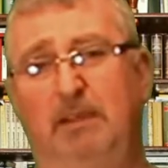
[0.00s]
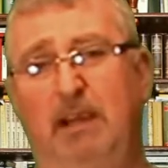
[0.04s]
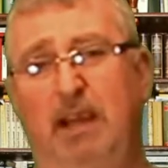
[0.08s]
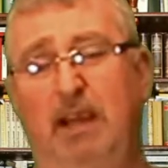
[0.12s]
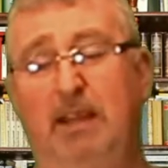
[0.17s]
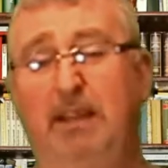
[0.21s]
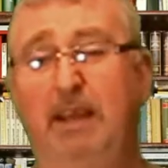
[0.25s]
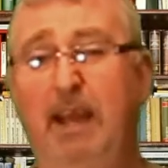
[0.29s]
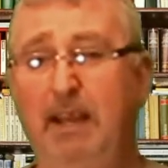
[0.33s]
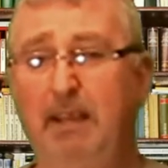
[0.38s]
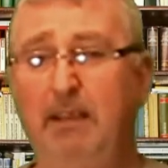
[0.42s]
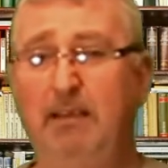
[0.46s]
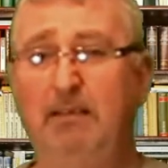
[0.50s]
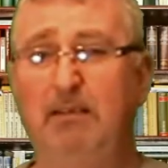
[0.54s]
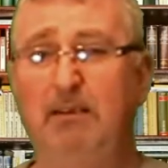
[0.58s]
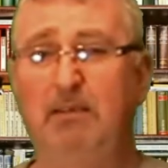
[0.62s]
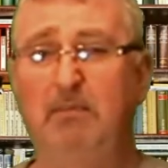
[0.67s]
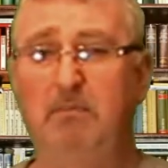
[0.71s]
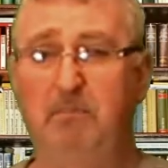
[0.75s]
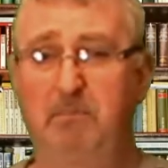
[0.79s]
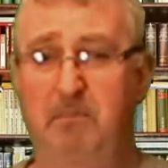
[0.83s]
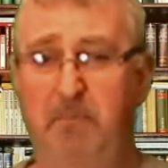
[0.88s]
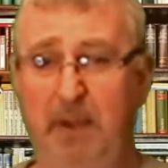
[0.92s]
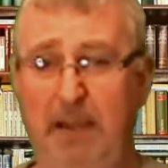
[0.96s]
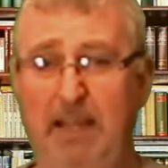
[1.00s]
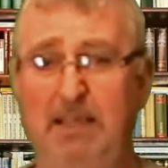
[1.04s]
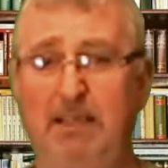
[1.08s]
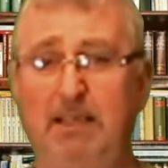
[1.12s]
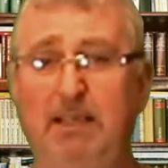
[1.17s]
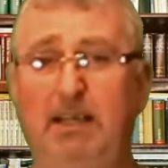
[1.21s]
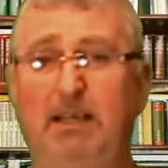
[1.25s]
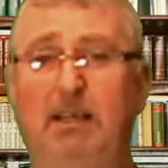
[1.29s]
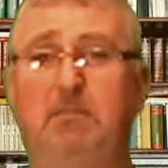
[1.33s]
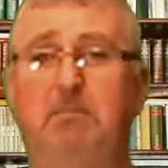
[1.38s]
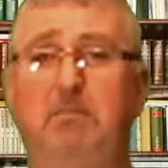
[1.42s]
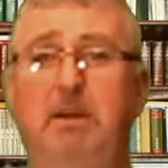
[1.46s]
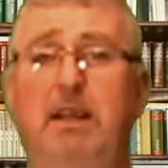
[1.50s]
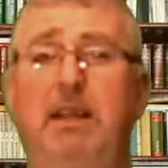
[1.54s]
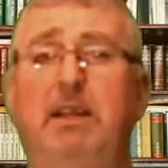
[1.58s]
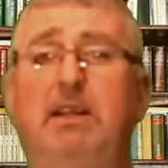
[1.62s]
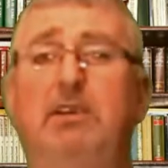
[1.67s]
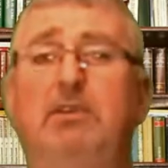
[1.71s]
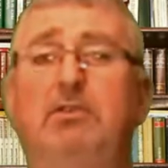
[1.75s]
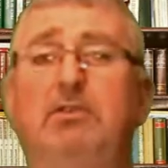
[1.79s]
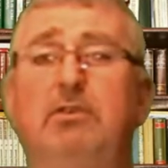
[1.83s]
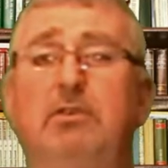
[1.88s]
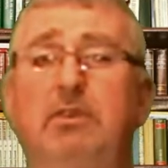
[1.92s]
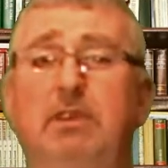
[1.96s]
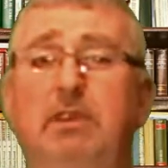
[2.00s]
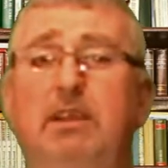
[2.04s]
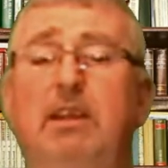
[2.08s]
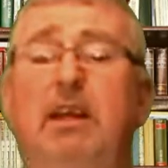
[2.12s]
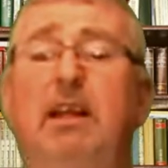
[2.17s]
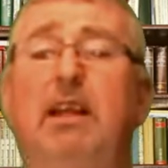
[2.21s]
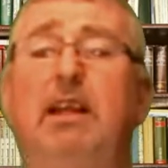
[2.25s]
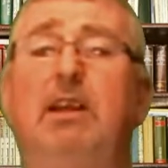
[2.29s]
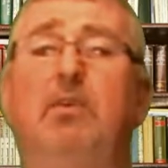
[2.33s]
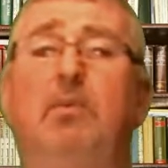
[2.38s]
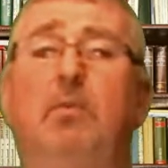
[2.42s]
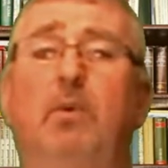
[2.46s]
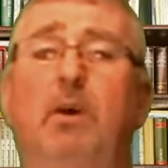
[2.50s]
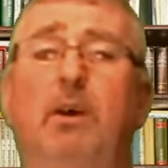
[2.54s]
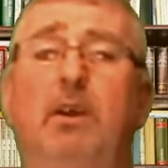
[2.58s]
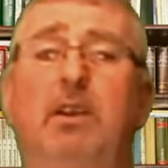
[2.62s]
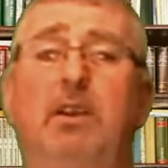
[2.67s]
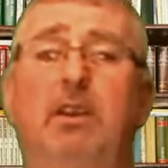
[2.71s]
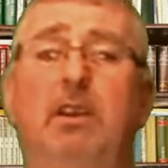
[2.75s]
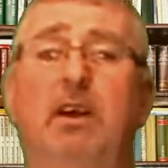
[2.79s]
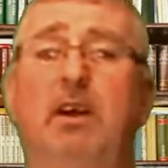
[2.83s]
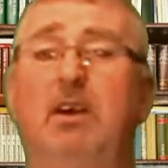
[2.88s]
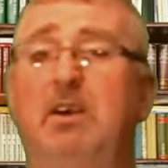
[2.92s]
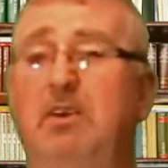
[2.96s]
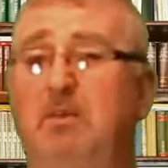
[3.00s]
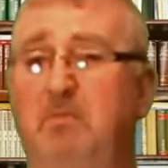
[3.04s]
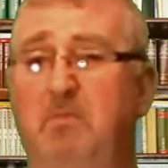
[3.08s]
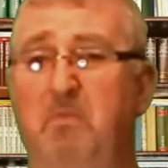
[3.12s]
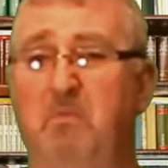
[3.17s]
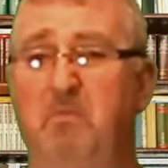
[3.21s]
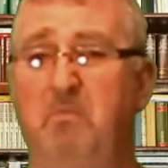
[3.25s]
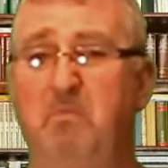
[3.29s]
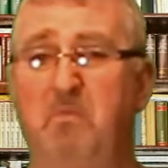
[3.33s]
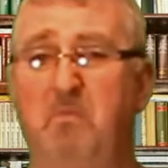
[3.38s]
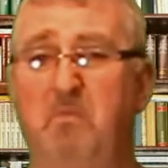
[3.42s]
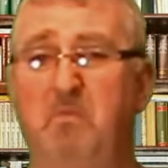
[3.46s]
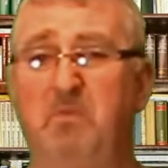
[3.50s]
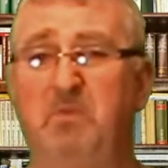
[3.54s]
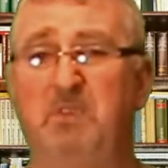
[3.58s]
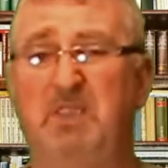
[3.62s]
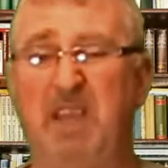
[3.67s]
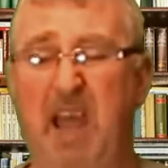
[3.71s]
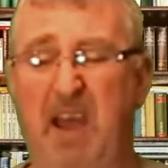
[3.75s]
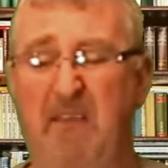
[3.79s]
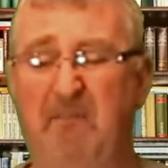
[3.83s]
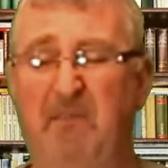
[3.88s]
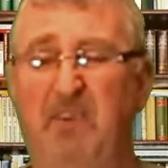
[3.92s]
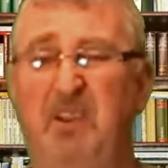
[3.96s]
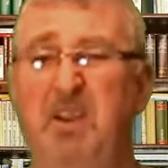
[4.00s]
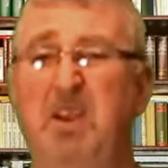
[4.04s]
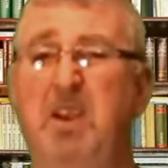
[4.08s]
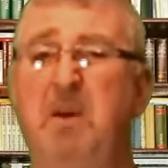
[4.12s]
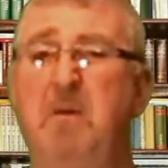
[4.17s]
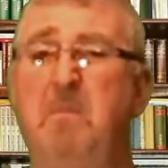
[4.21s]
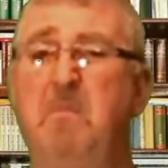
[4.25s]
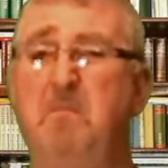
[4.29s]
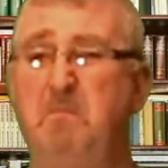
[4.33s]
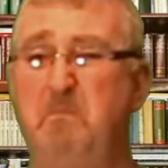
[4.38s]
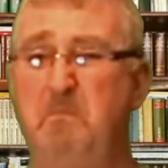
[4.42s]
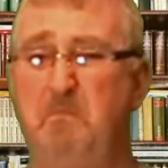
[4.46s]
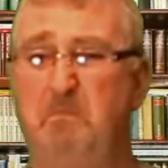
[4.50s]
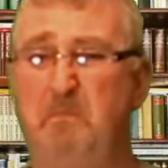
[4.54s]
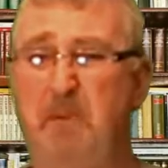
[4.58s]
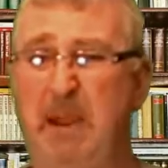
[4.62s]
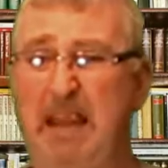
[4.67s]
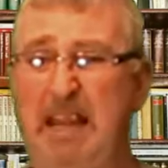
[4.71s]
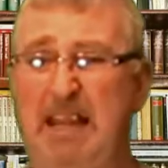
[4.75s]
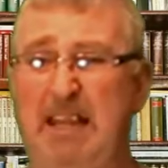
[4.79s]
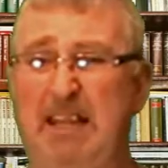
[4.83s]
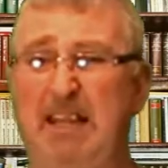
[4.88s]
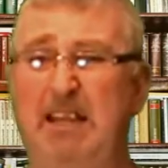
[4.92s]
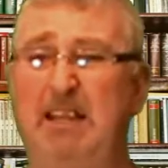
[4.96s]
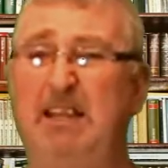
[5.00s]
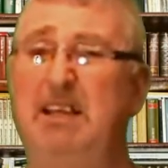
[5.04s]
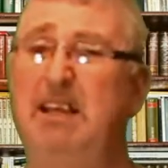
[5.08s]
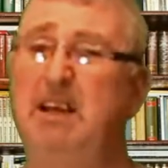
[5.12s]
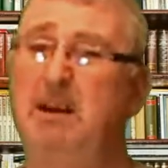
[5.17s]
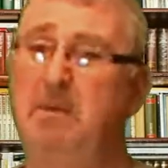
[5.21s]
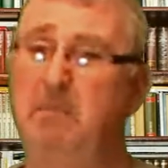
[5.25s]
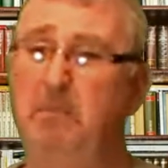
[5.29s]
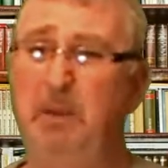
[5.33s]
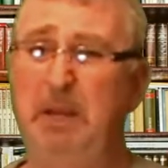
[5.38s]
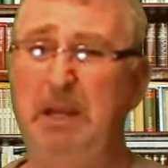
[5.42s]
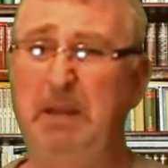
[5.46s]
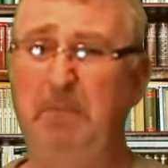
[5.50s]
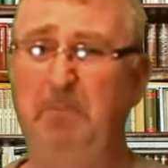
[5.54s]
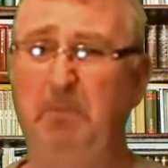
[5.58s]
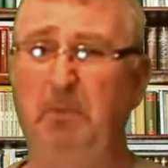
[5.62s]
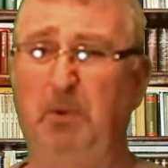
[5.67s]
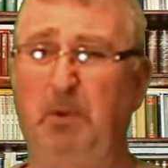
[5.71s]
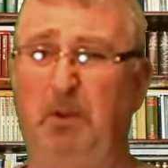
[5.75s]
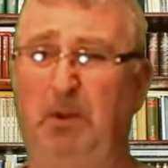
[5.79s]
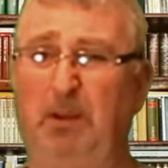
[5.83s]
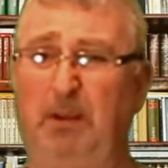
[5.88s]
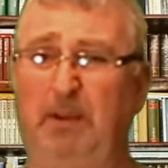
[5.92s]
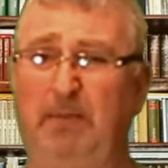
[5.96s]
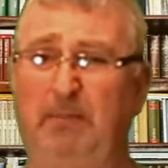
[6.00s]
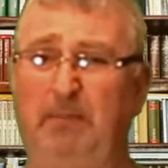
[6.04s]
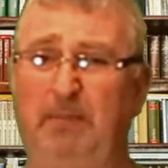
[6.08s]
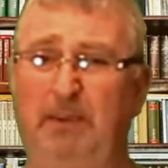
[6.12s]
And that basically means you're dealing with 7 billion people.